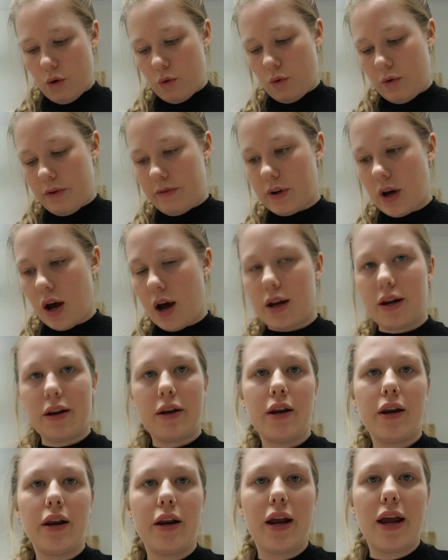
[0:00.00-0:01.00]
we've
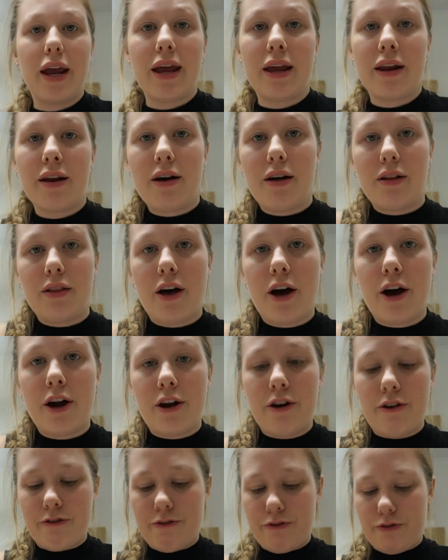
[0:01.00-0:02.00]
gotten in a lot
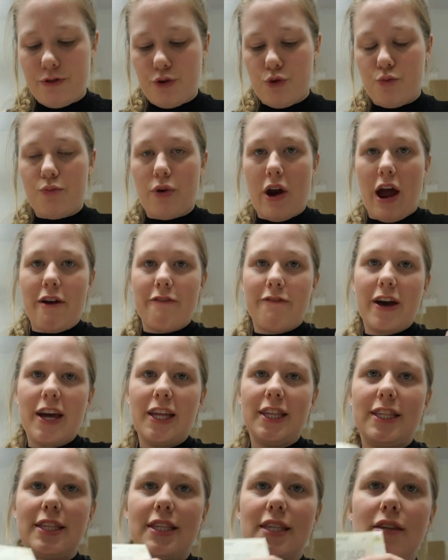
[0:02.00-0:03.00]
of new
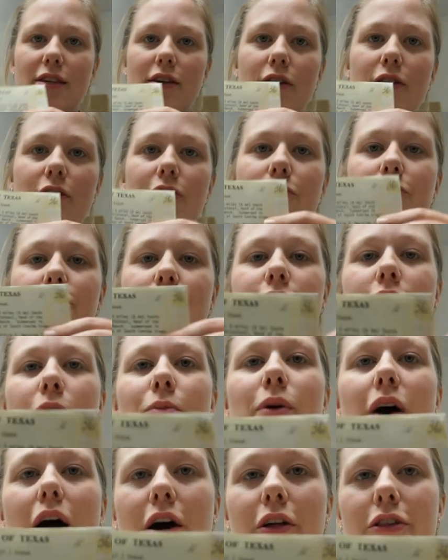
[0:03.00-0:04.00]
bryophytes
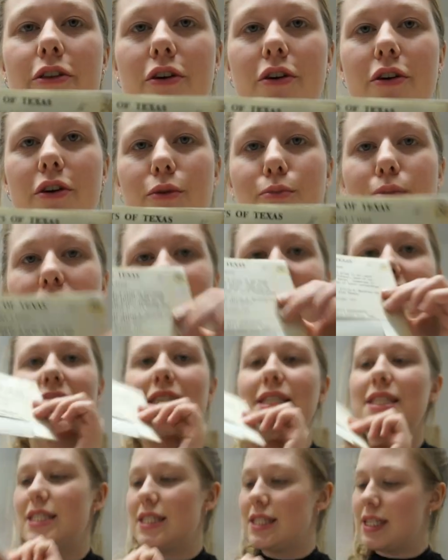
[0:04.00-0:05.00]
from other
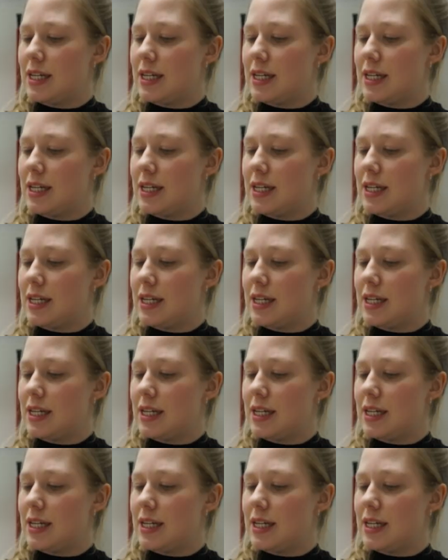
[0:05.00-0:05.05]
places,